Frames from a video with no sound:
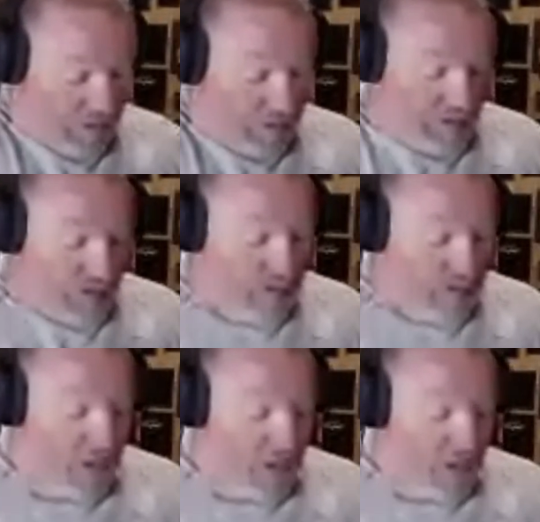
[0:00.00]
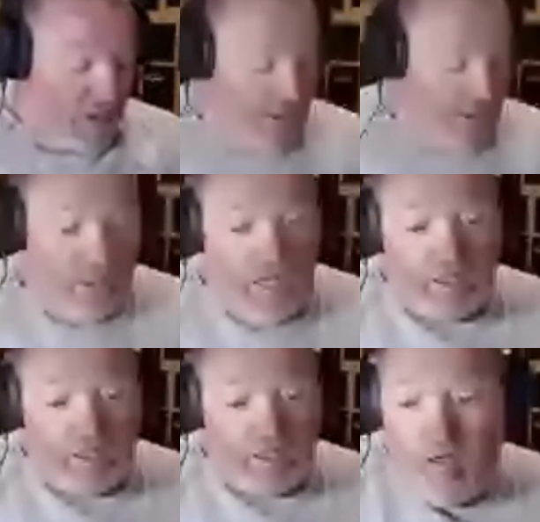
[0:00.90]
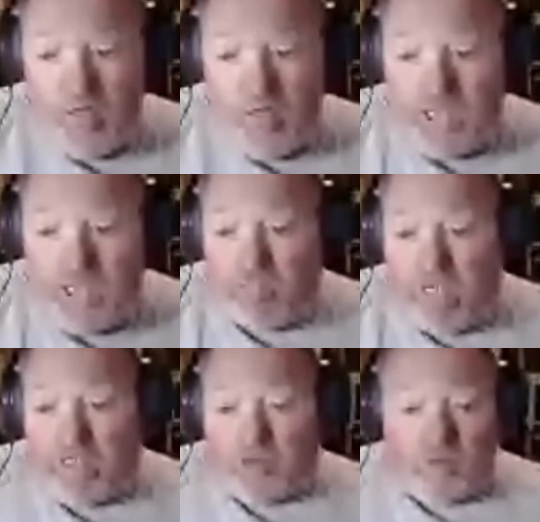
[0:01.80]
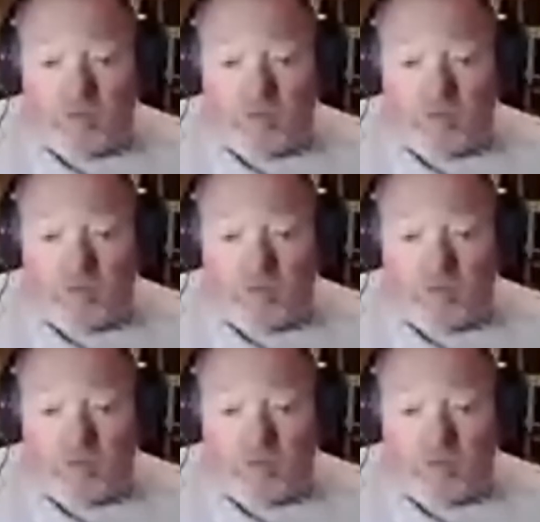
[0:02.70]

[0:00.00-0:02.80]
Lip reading: Sunday, last call Bassmasters.